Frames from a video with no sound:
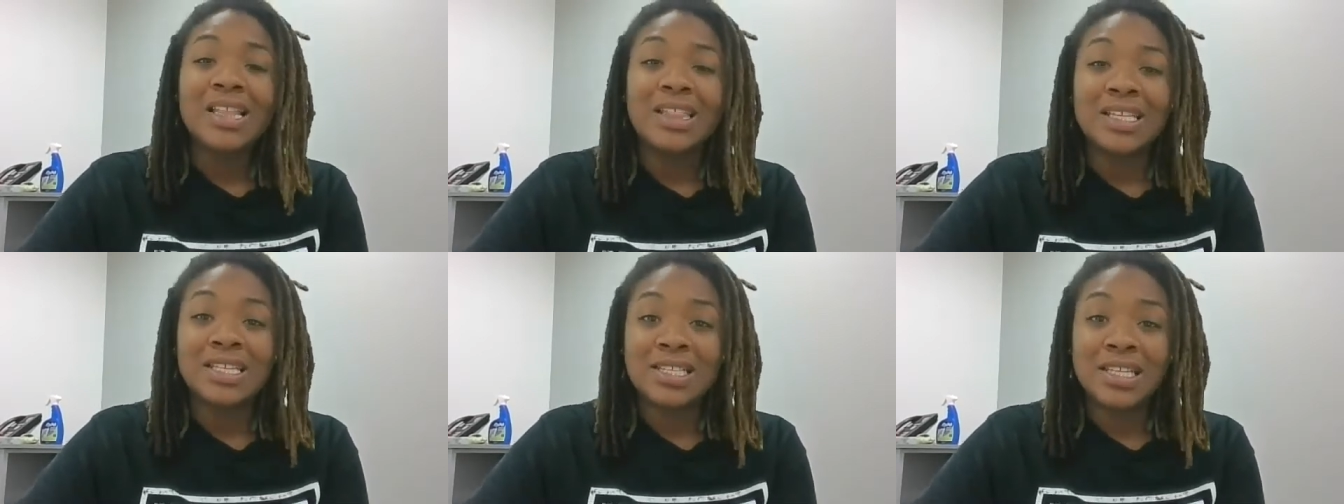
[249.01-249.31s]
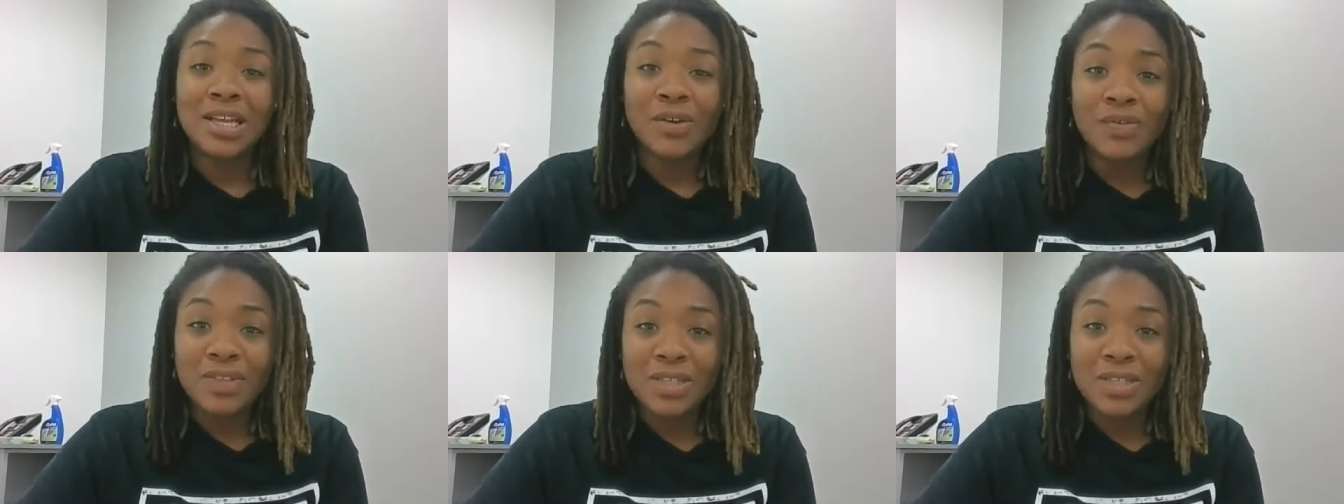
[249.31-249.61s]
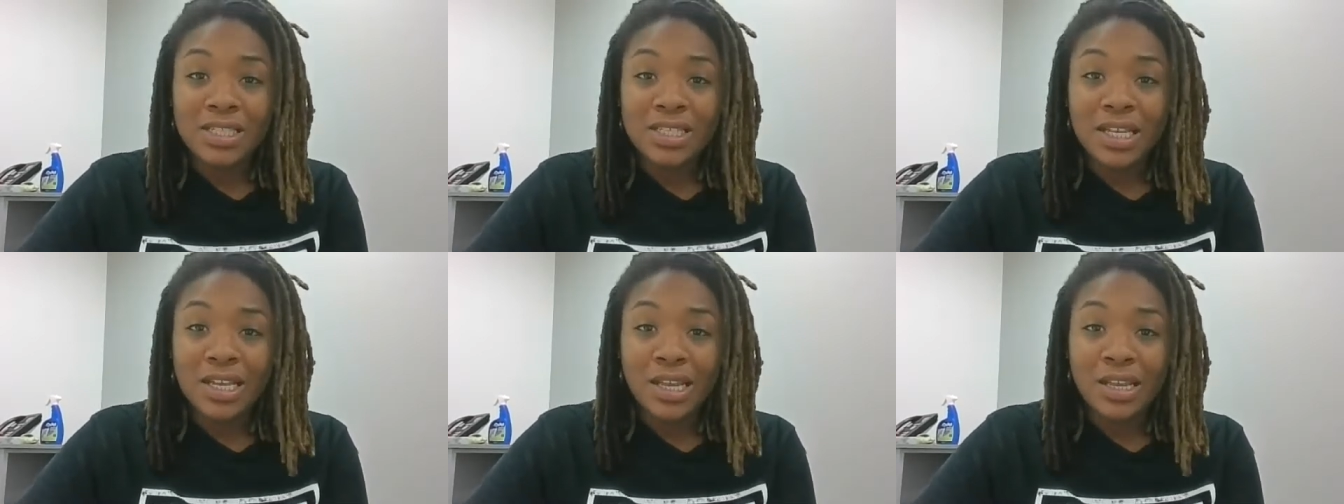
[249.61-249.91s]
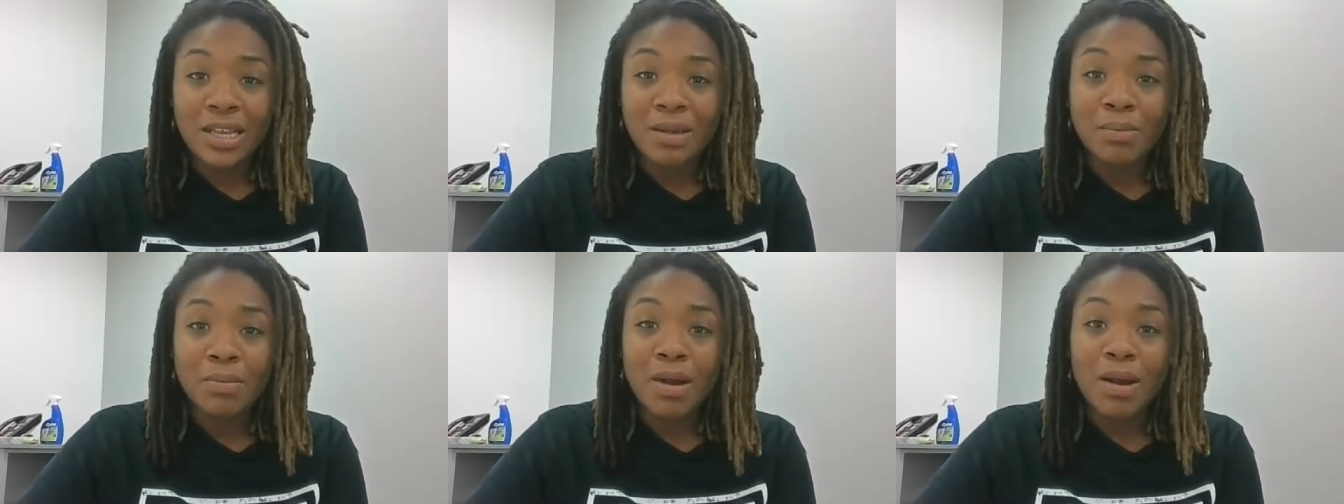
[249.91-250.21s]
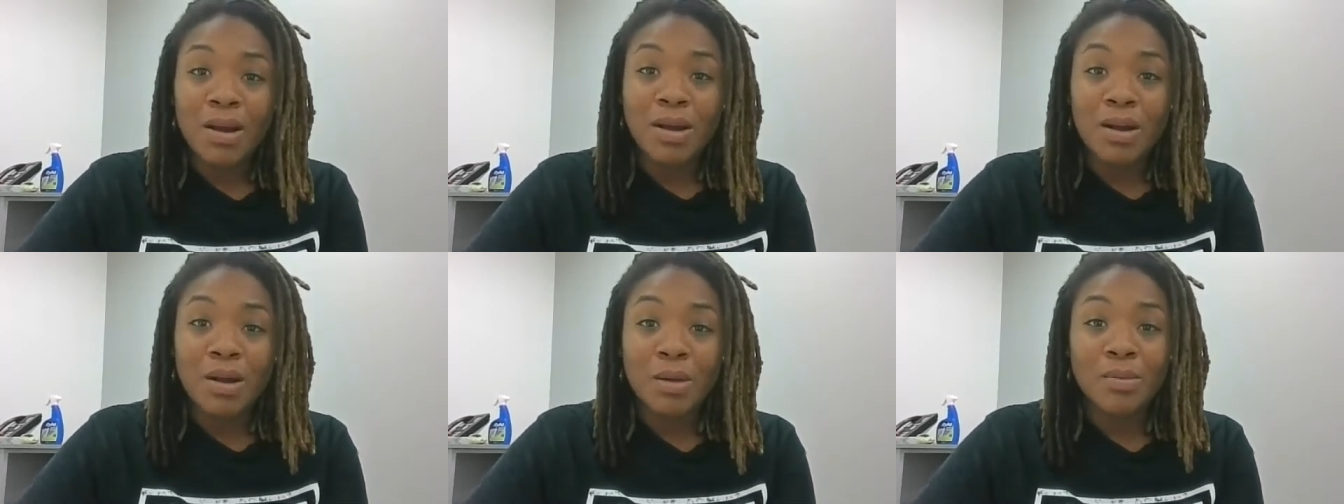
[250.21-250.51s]
the self-esteem
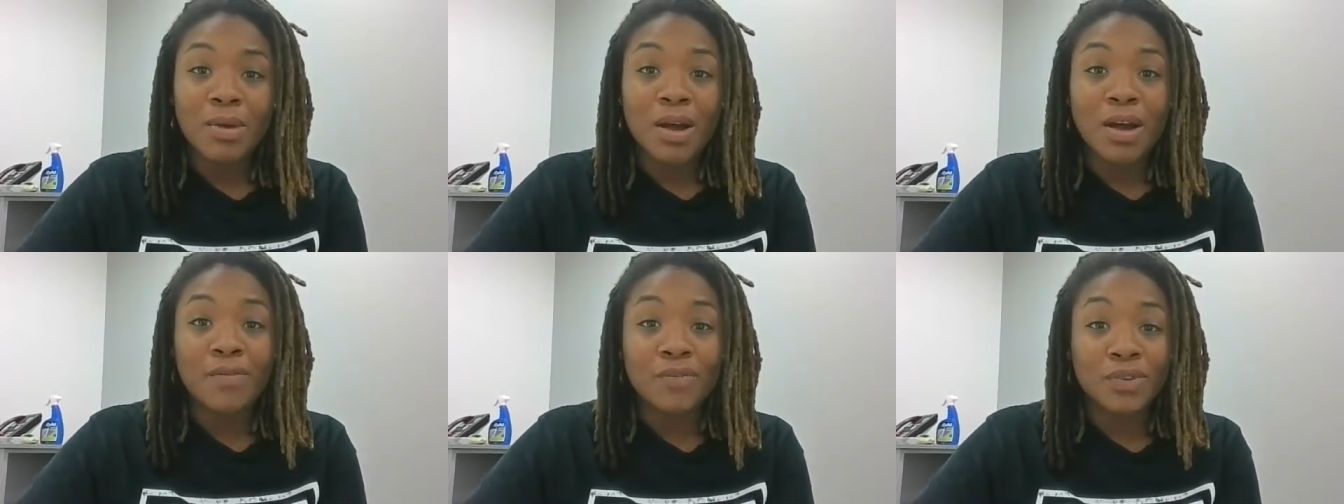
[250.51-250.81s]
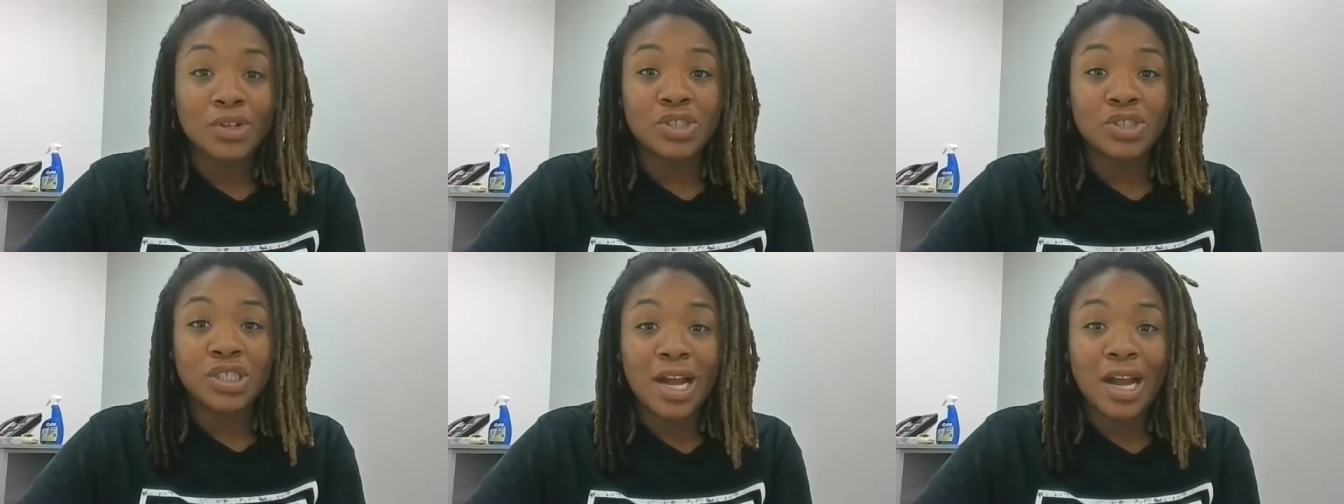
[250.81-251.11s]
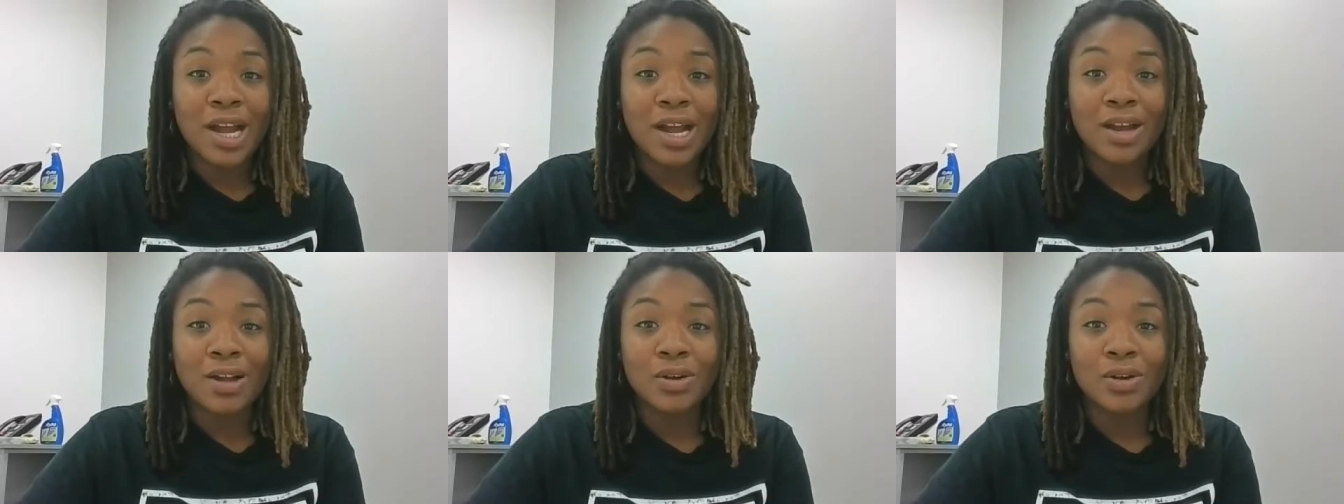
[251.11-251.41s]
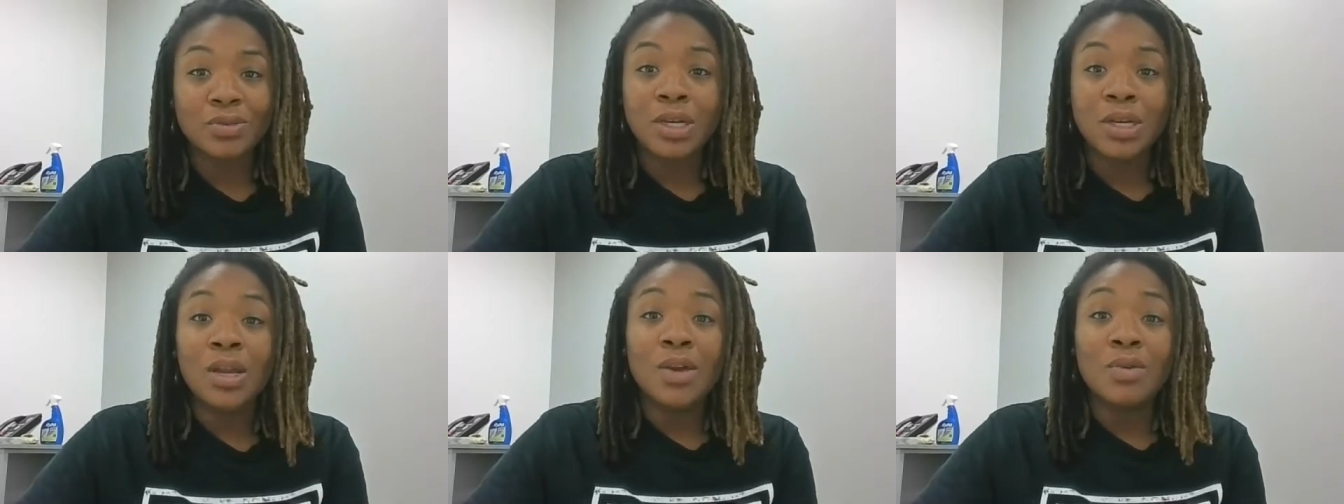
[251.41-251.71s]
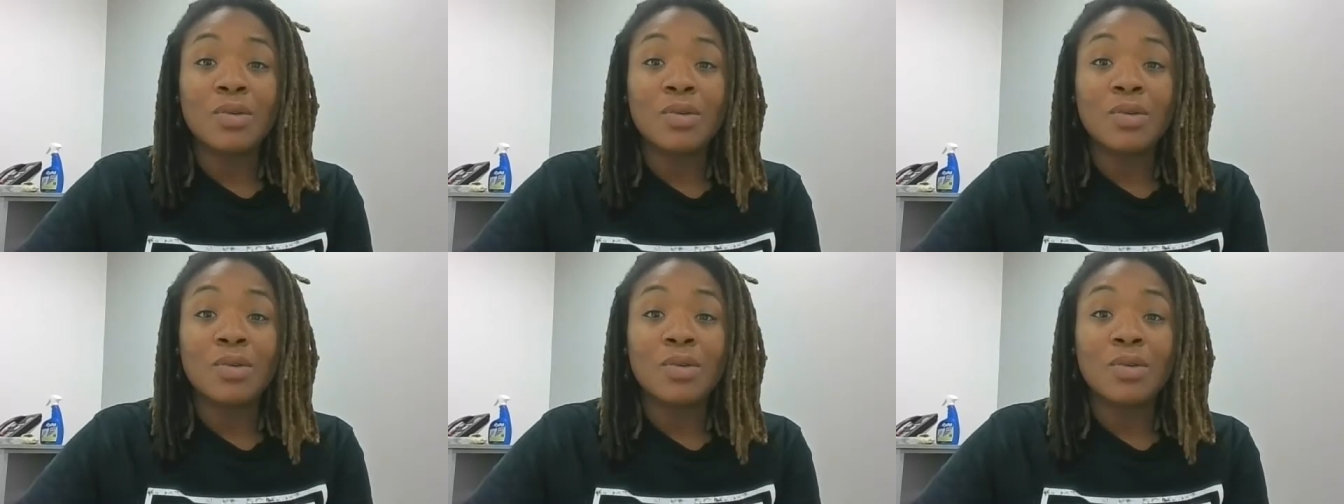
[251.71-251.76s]
of your child